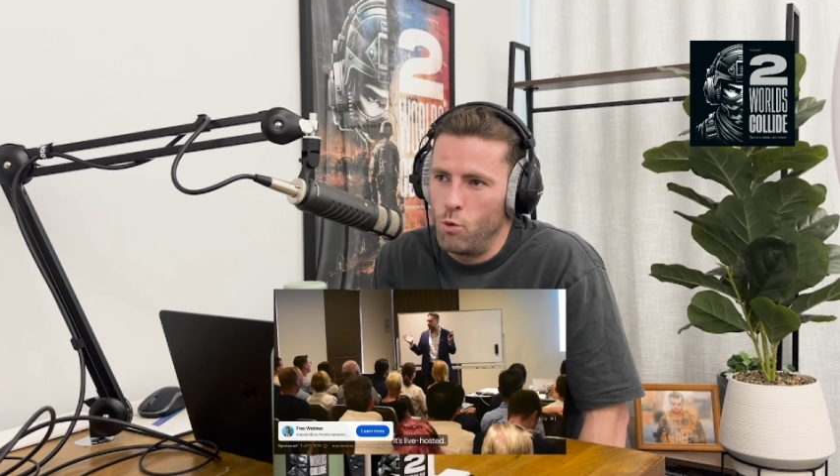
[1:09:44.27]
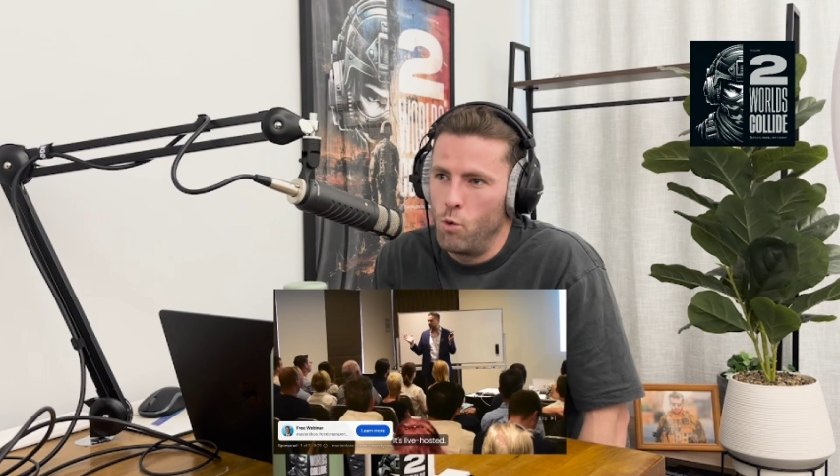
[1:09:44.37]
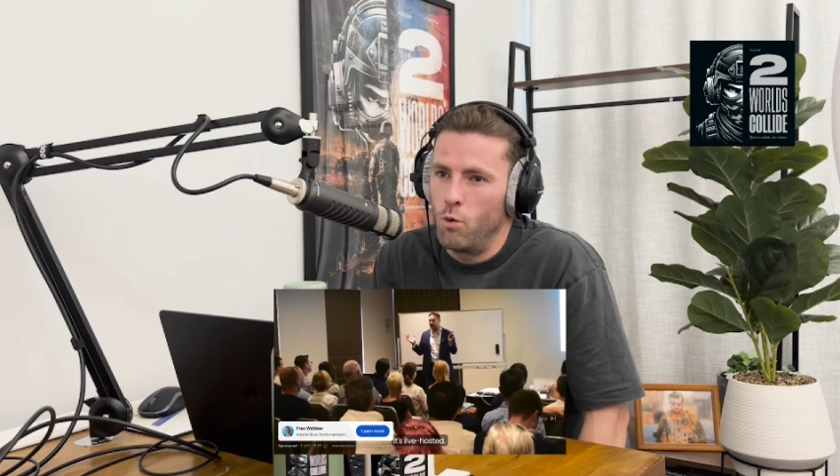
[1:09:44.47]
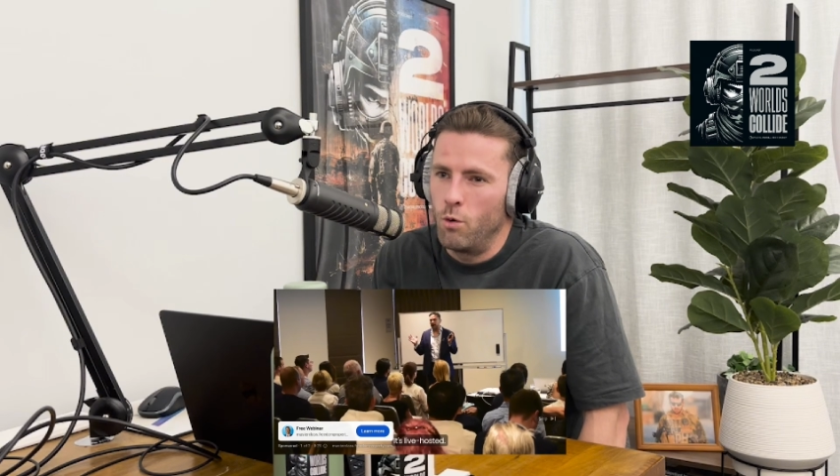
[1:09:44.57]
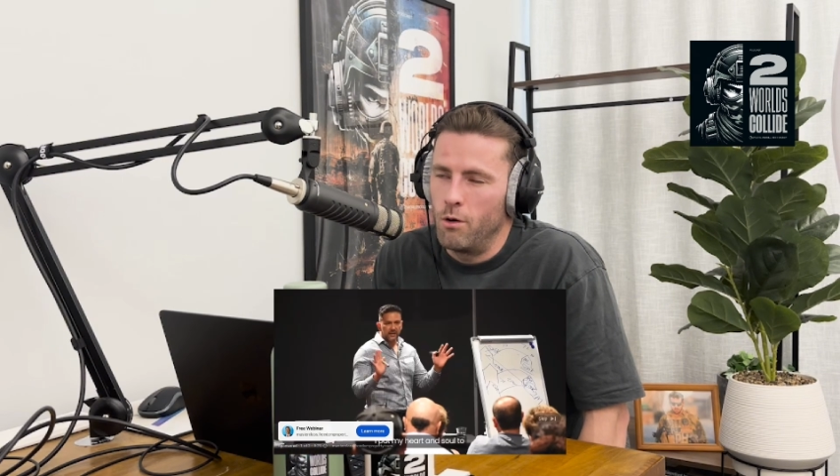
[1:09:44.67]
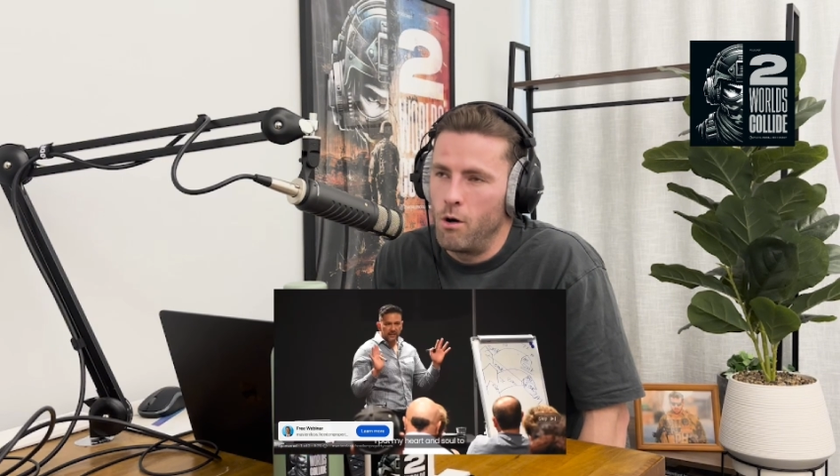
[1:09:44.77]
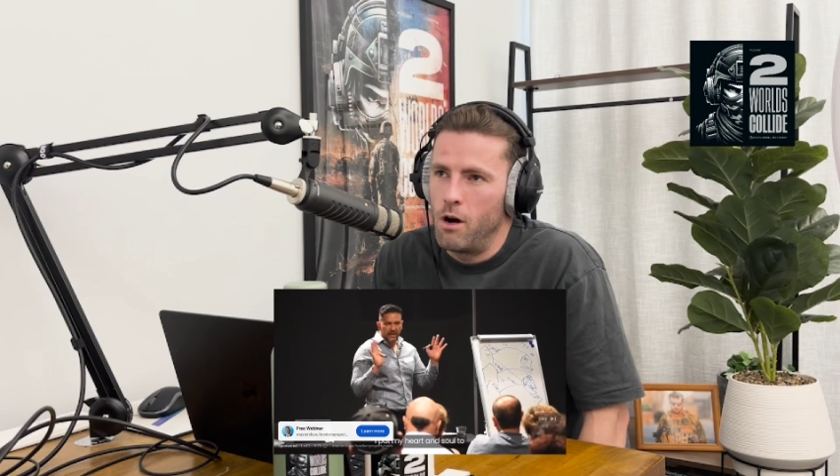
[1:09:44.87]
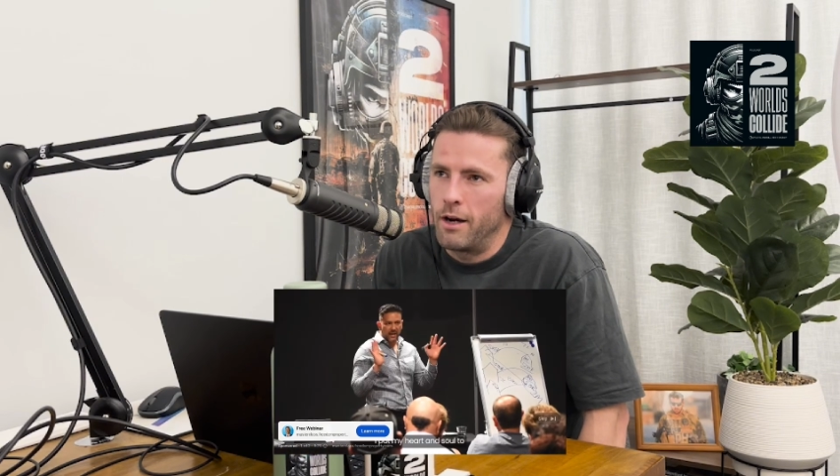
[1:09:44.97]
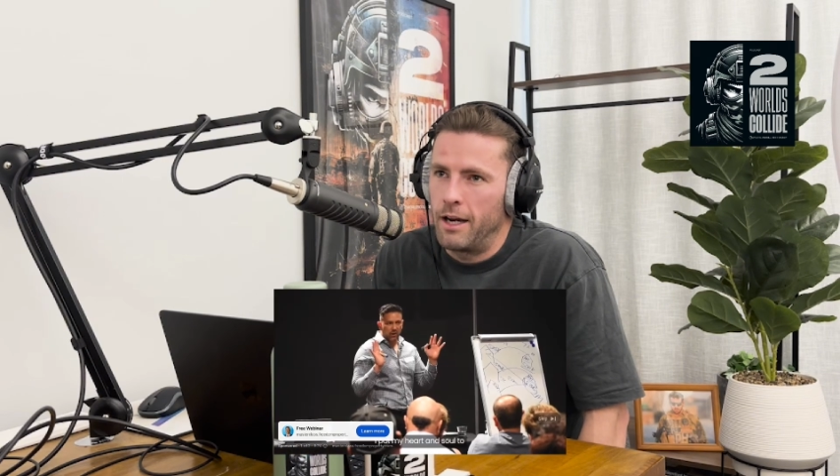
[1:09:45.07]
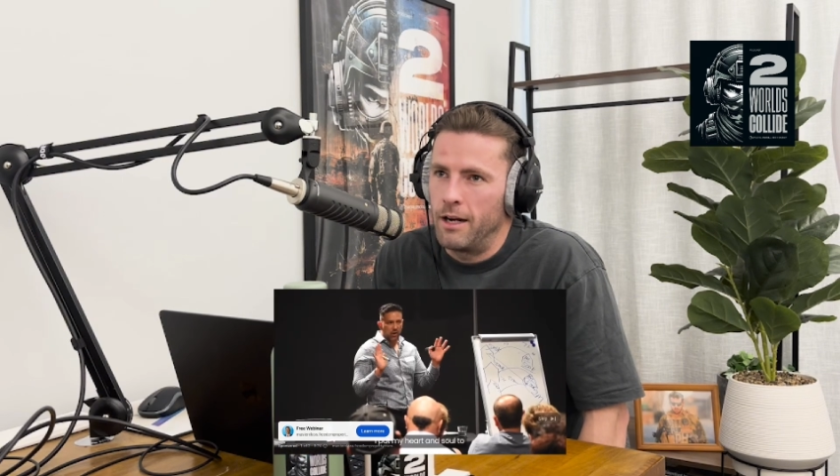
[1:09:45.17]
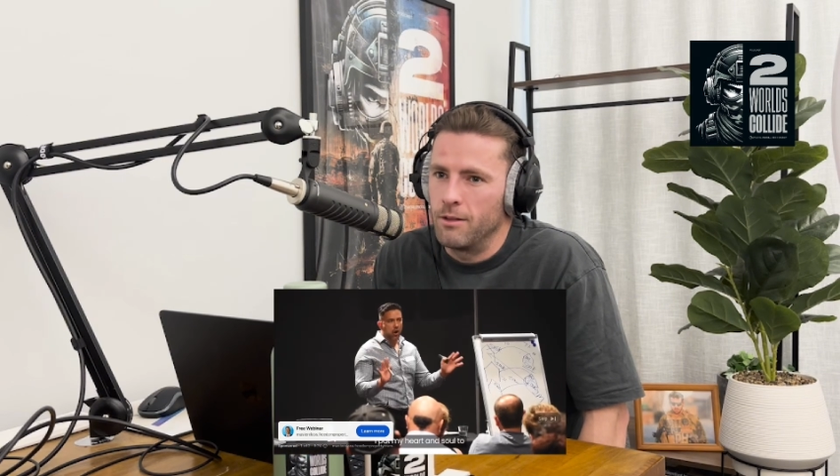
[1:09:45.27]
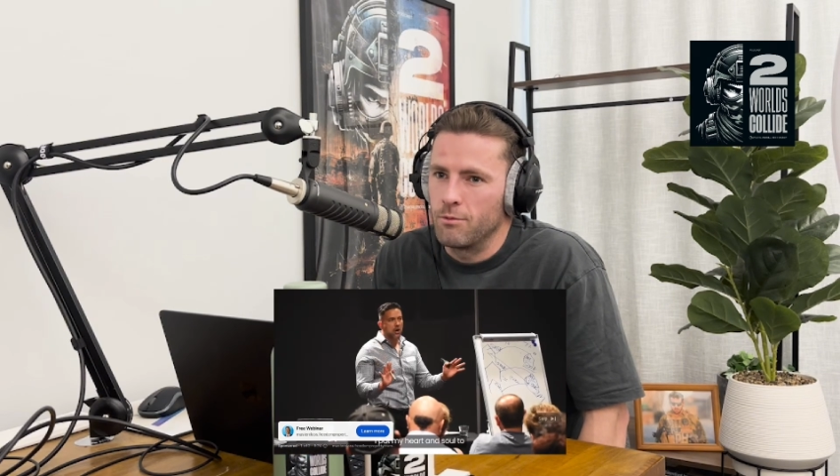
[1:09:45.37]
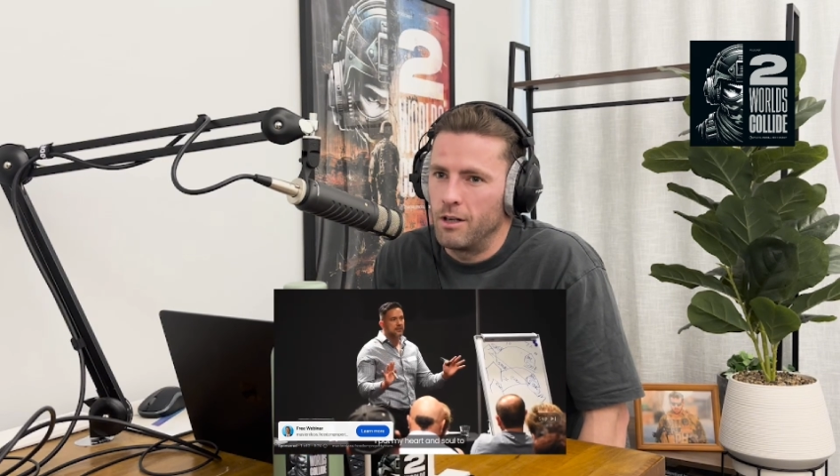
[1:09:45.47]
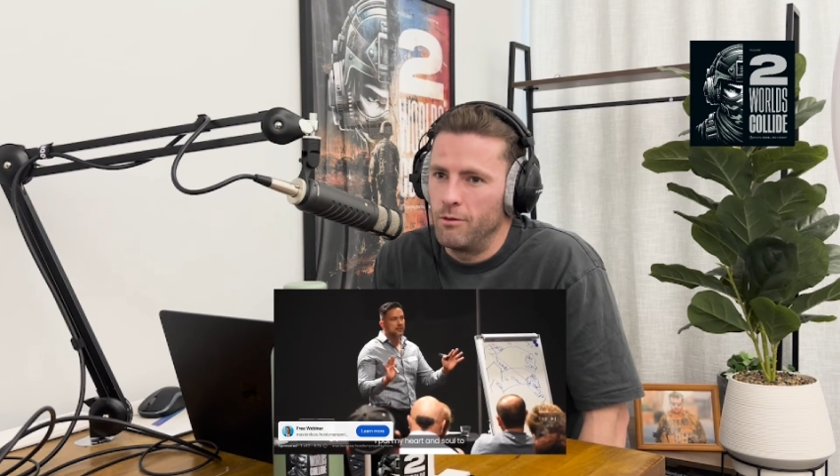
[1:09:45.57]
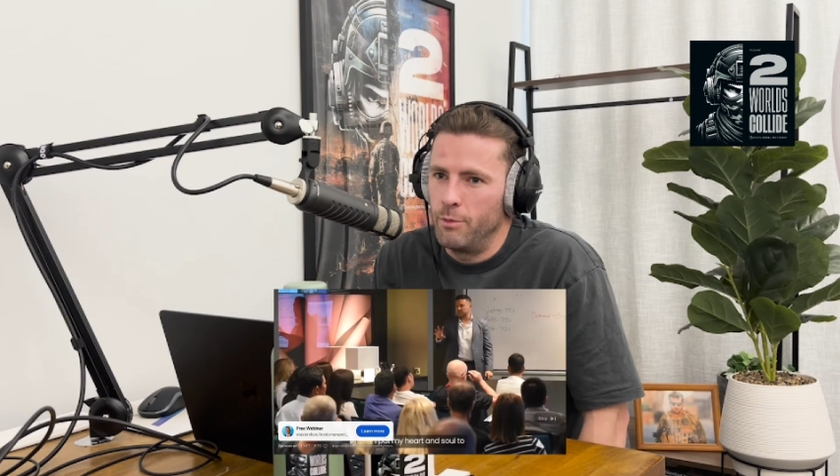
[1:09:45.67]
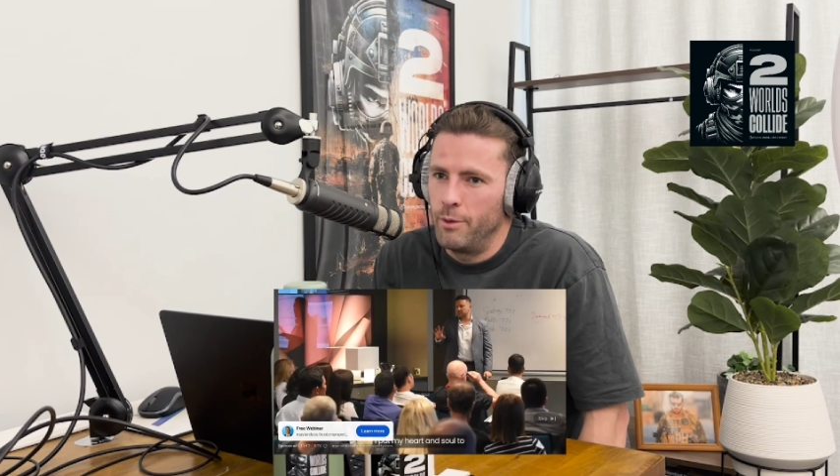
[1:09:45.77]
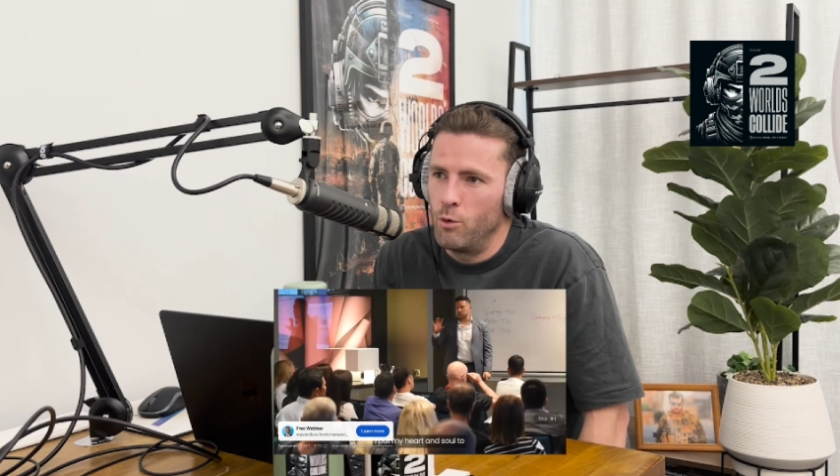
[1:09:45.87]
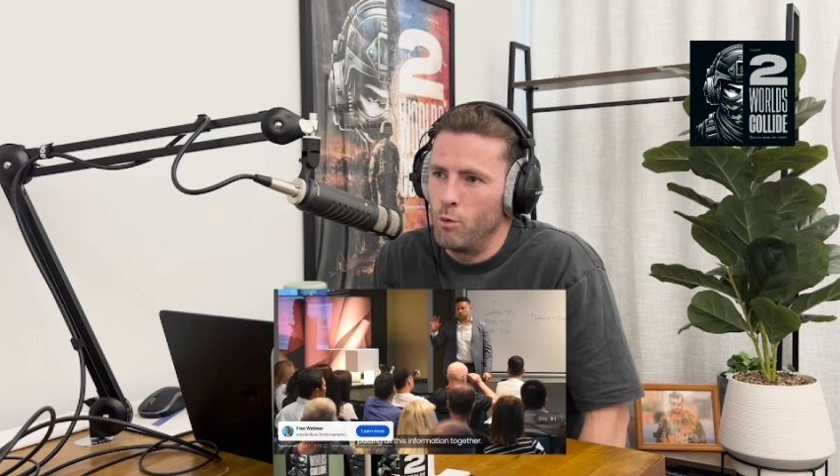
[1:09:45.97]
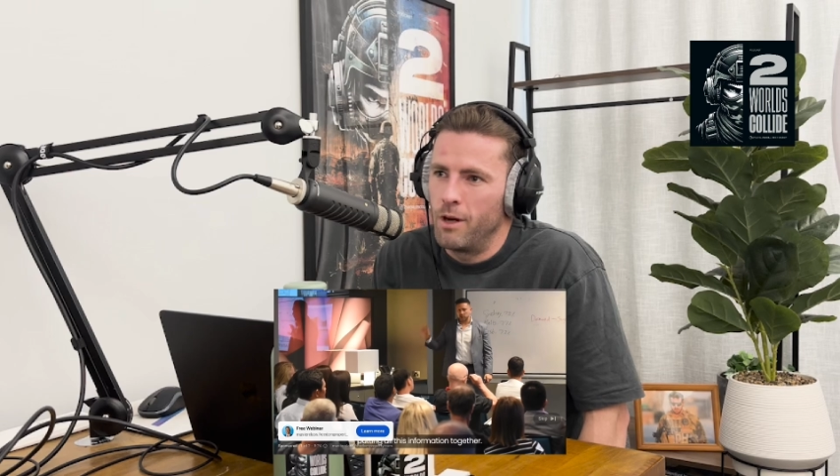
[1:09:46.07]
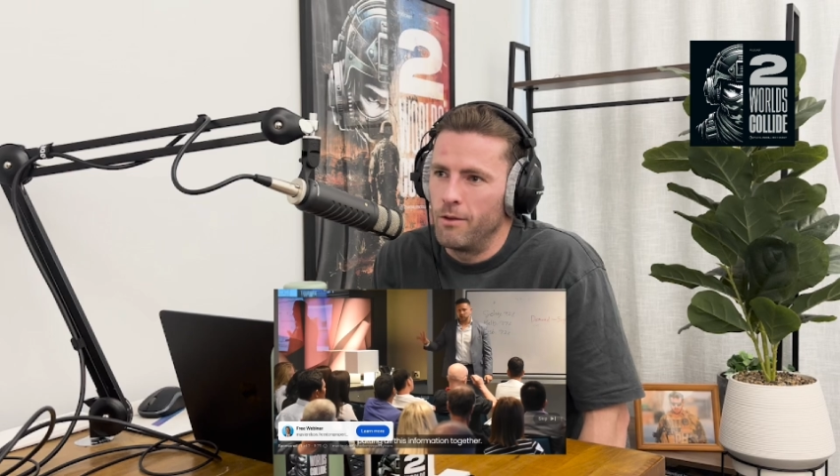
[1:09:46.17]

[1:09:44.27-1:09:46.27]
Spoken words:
more or higher cadence running would be more